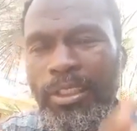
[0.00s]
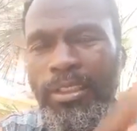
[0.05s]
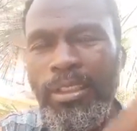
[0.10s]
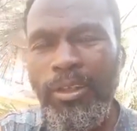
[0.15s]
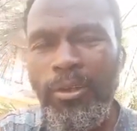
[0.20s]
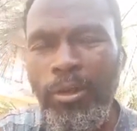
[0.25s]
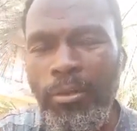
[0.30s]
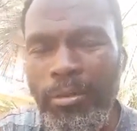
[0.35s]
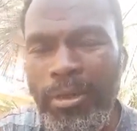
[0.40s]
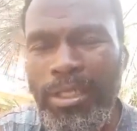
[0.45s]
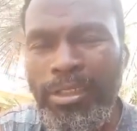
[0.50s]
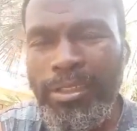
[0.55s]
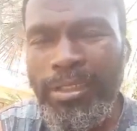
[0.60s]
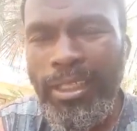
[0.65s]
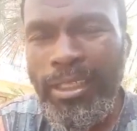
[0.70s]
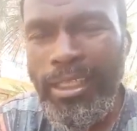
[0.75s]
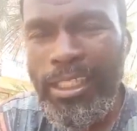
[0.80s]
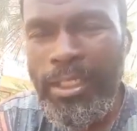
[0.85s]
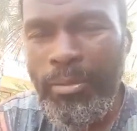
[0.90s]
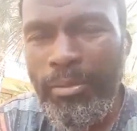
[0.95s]

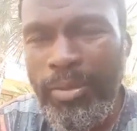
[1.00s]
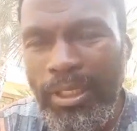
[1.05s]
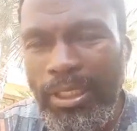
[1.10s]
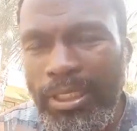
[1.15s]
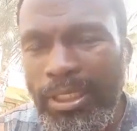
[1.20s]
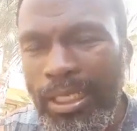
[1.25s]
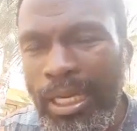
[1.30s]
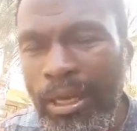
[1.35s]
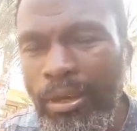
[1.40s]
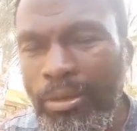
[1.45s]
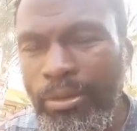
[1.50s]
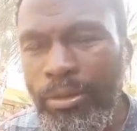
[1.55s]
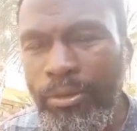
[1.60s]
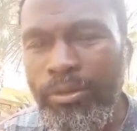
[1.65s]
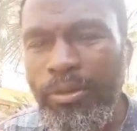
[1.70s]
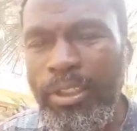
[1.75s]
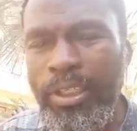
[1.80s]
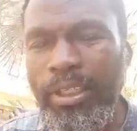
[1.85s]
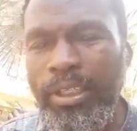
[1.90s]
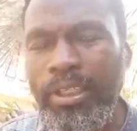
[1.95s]
then the splitting out
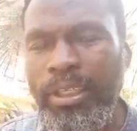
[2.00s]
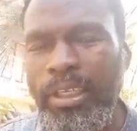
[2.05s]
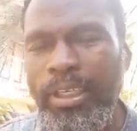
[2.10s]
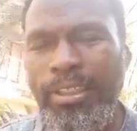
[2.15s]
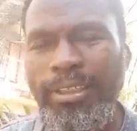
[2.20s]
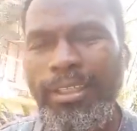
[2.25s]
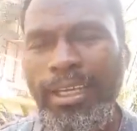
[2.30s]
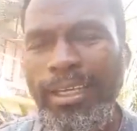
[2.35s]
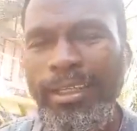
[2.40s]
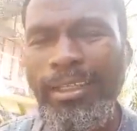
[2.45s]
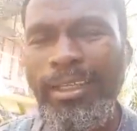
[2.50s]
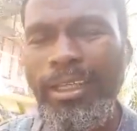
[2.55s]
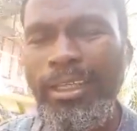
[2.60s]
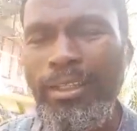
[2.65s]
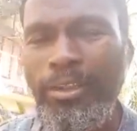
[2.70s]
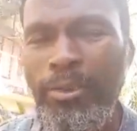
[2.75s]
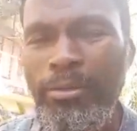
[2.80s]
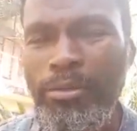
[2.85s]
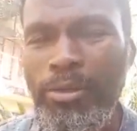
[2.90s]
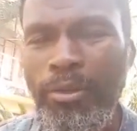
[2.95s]
of the 10
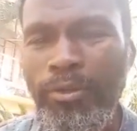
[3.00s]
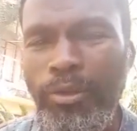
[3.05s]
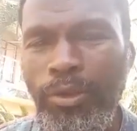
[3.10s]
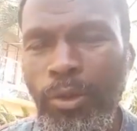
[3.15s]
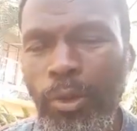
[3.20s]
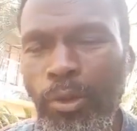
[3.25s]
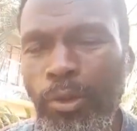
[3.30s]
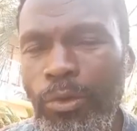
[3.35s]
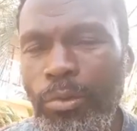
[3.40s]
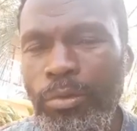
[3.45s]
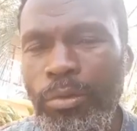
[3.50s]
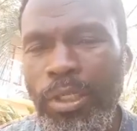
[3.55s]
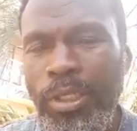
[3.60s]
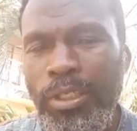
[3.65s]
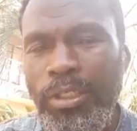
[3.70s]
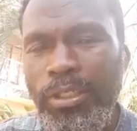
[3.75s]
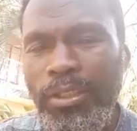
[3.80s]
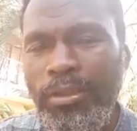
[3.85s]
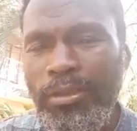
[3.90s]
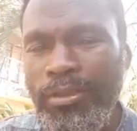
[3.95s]
kingdoms of Rome
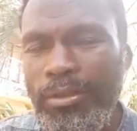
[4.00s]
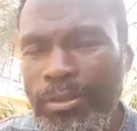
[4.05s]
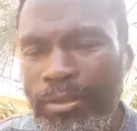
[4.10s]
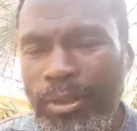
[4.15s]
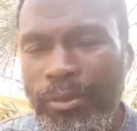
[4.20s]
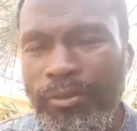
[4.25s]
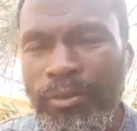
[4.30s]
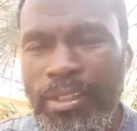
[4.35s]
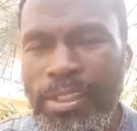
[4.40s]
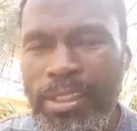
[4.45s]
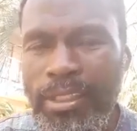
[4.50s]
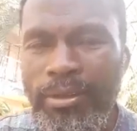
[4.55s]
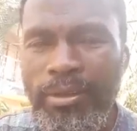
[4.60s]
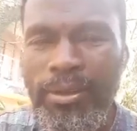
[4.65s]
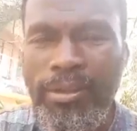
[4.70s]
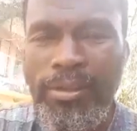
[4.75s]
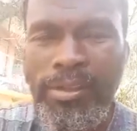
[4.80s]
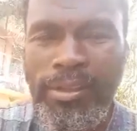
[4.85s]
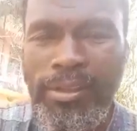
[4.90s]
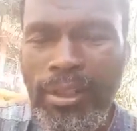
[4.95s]
into the
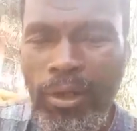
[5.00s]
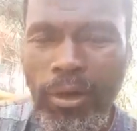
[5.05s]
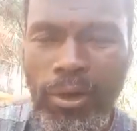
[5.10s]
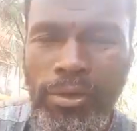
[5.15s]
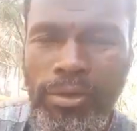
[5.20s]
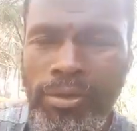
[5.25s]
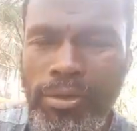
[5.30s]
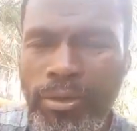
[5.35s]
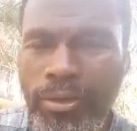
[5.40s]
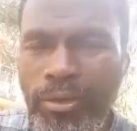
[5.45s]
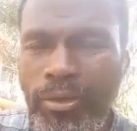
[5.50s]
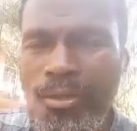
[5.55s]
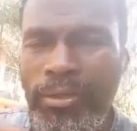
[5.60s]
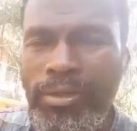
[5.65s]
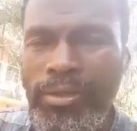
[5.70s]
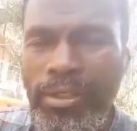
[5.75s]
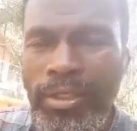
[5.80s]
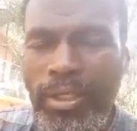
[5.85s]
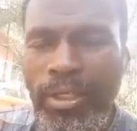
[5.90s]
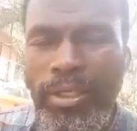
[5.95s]
Visigoths, the
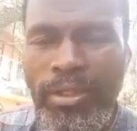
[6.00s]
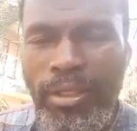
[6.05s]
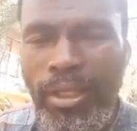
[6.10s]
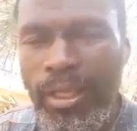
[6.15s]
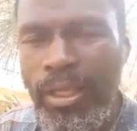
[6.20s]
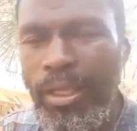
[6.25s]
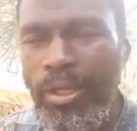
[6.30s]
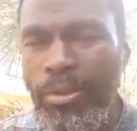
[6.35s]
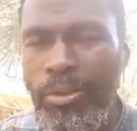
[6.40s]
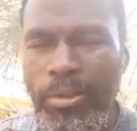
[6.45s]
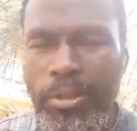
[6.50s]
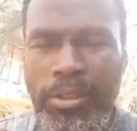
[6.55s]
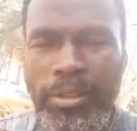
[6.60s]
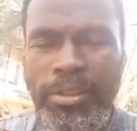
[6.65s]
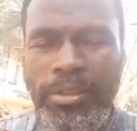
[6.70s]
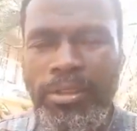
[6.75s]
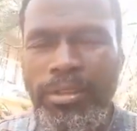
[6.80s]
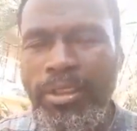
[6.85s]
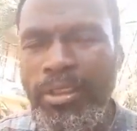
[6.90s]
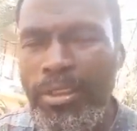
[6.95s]
Ostrogoths, the
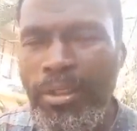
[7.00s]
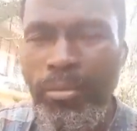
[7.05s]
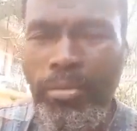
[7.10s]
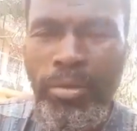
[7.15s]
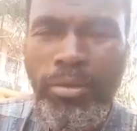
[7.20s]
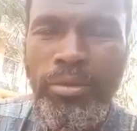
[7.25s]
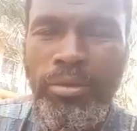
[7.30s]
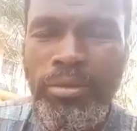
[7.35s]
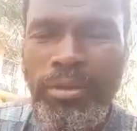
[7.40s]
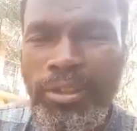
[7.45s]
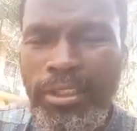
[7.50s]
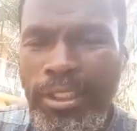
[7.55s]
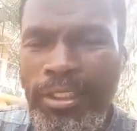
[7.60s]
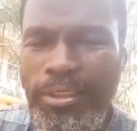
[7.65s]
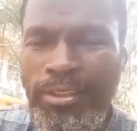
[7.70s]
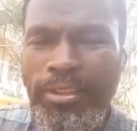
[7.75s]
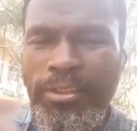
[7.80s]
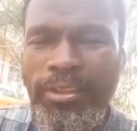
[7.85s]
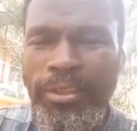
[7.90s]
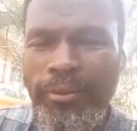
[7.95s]
Herulis, the
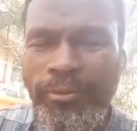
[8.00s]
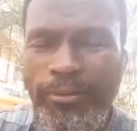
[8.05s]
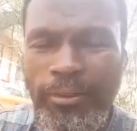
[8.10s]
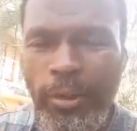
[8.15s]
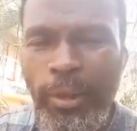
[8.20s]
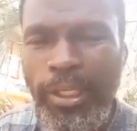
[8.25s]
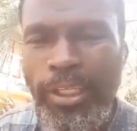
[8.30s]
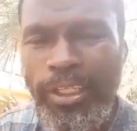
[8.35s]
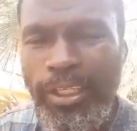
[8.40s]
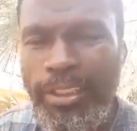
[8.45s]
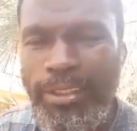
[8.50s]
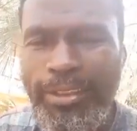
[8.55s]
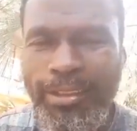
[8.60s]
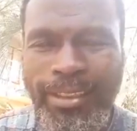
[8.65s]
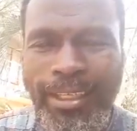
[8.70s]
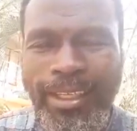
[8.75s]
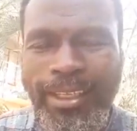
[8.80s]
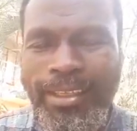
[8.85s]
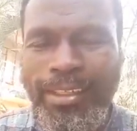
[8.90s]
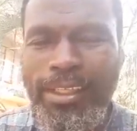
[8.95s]
Burgundians, the Frankish,
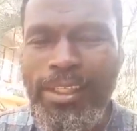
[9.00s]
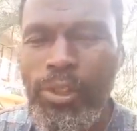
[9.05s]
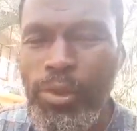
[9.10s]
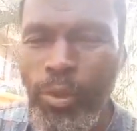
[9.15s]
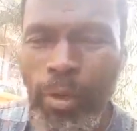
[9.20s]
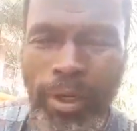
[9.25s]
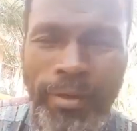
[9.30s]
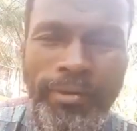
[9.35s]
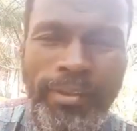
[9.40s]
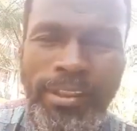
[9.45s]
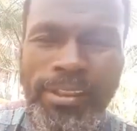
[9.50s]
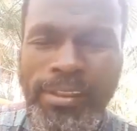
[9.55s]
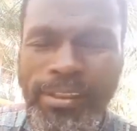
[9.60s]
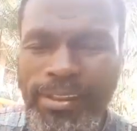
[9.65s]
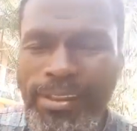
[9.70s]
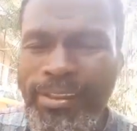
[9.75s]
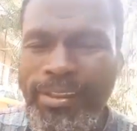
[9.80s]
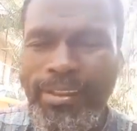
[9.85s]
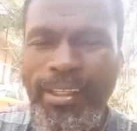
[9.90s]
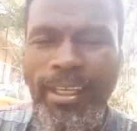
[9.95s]
the
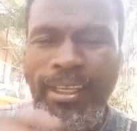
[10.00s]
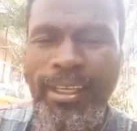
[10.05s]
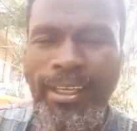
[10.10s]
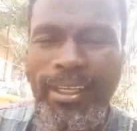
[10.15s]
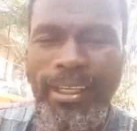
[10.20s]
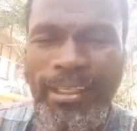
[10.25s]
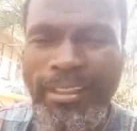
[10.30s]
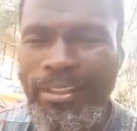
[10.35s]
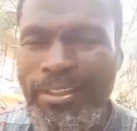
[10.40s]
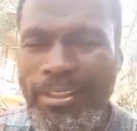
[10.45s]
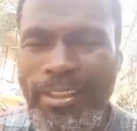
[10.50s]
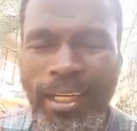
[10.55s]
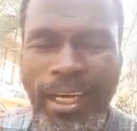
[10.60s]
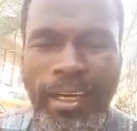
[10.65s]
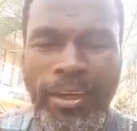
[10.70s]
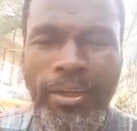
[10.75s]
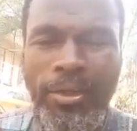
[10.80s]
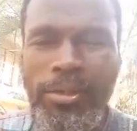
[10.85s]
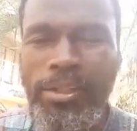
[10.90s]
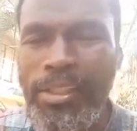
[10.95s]
Sueves, the English, the
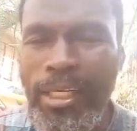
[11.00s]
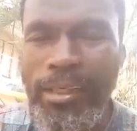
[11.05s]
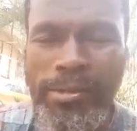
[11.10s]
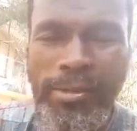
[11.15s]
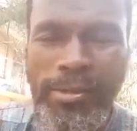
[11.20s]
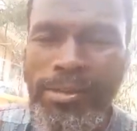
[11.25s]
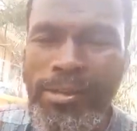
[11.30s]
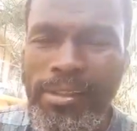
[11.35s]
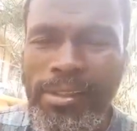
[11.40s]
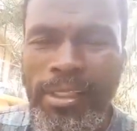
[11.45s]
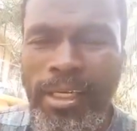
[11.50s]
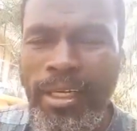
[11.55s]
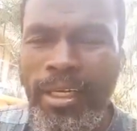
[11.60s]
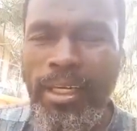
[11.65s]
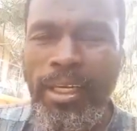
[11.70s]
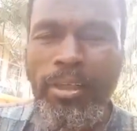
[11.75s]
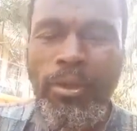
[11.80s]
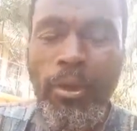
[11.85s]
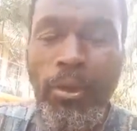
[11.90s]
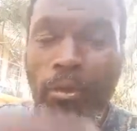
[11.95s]
Anglo-Saxons,
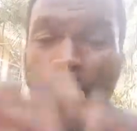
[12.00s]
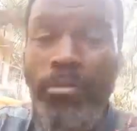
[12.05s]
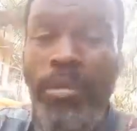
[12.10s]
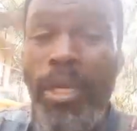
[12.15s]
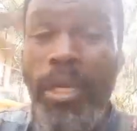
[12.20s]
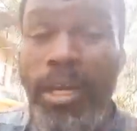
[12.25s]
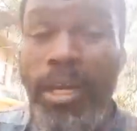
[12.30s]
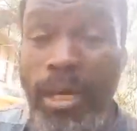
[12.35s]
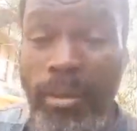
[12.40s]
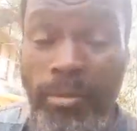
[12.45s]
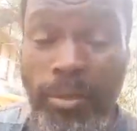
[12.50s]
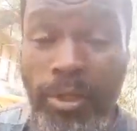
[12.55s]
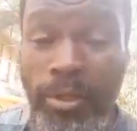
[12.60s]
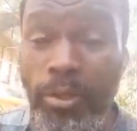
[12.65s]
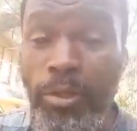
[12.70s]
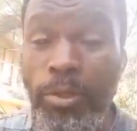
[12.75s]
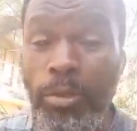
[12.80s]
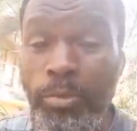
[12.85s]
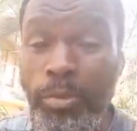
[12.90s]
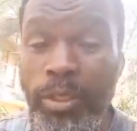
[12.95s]
and all making up the
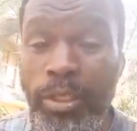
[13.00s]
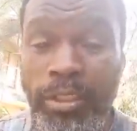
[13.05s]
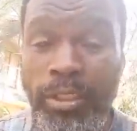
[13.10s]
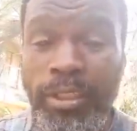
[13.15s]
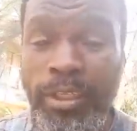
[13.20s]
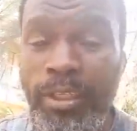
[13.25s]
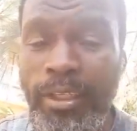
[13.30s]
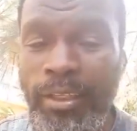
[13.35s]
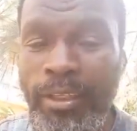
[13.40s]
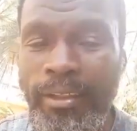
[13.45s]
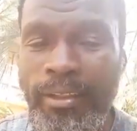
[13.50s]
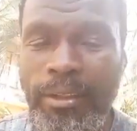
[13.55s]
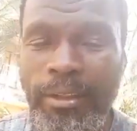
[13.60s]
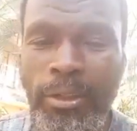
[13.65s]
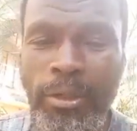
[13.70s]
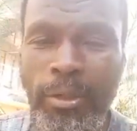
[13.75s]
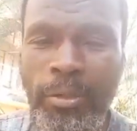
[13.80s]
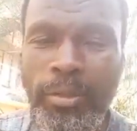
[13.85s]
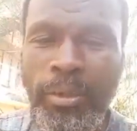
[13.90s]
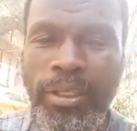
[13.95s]

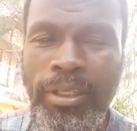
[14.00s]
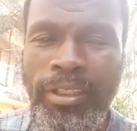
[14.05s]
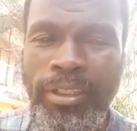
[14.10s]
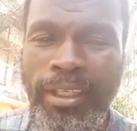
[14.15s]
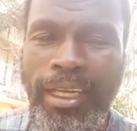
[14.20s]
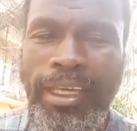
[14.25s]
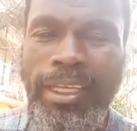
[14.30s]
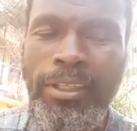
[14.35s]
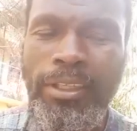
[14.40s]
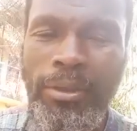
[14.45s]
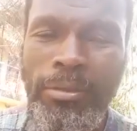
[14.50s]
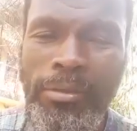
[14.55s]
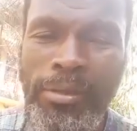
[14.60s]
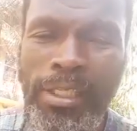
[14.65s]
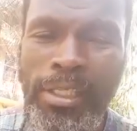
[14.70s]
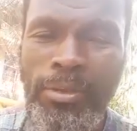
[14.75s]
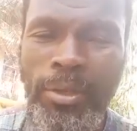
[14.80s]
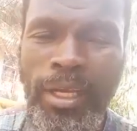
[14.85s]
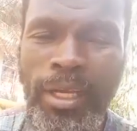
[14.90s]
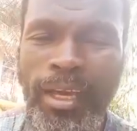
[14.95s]
European kingdoms
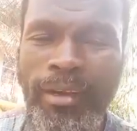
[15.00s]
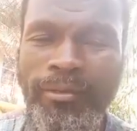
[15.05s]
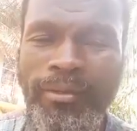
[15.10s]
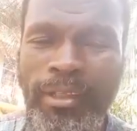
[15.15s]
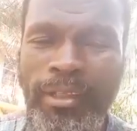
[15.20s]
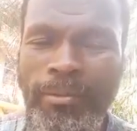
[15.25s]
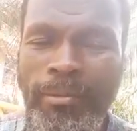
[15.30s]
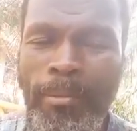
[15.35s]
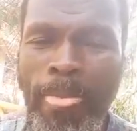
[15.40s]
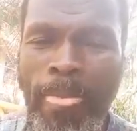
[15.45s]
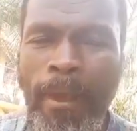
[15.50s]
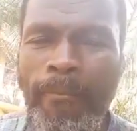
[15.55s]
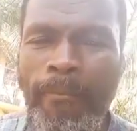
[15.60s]
as we have them,